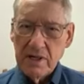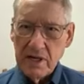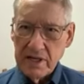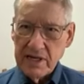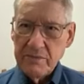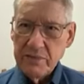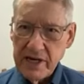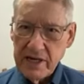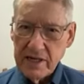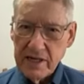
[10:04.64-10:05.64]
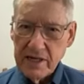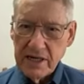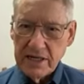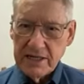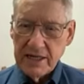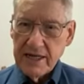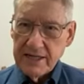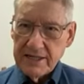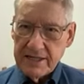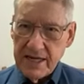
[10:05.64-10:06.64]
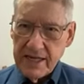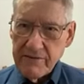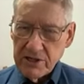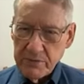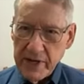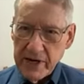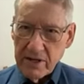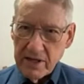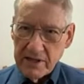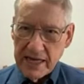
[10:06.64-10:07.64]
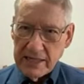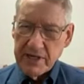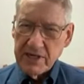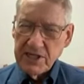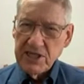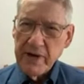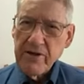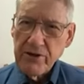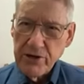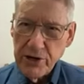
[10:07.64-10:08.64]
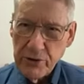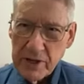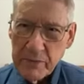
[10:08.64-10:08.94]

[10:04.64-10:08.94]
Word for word: And the kid played it. And I said, see, that was better. That's because he's better than you.